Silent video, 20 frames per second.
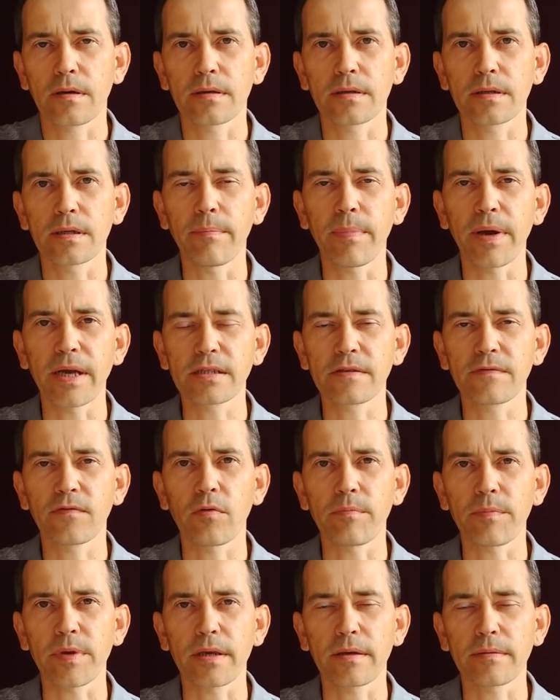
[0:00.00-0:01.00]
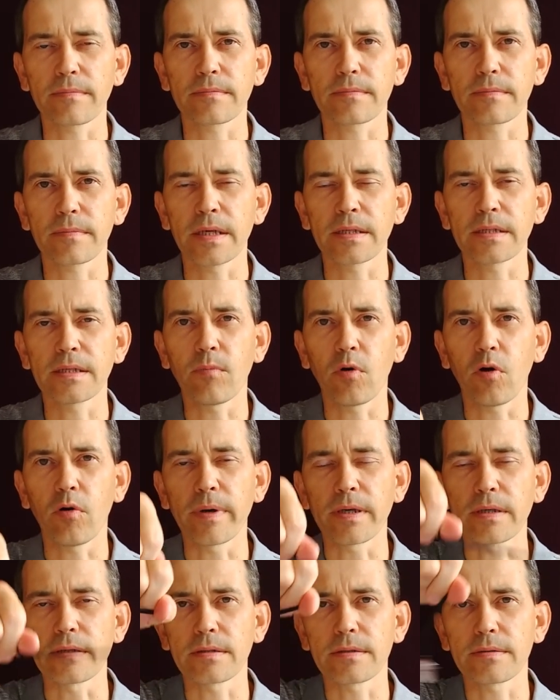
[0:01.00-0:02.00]
the best for me at the
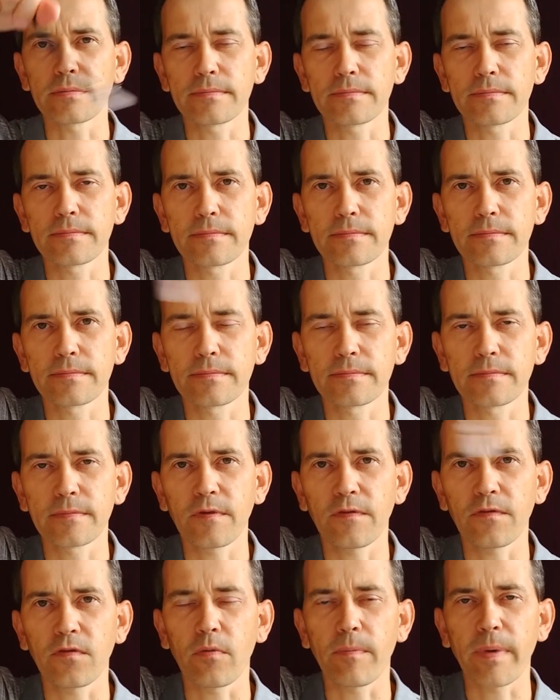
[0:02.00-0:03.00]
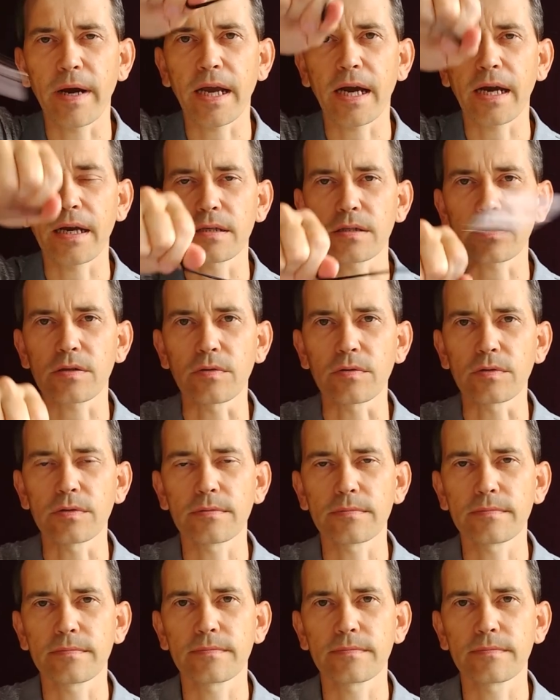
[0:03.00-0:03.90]
moment, for my highest good.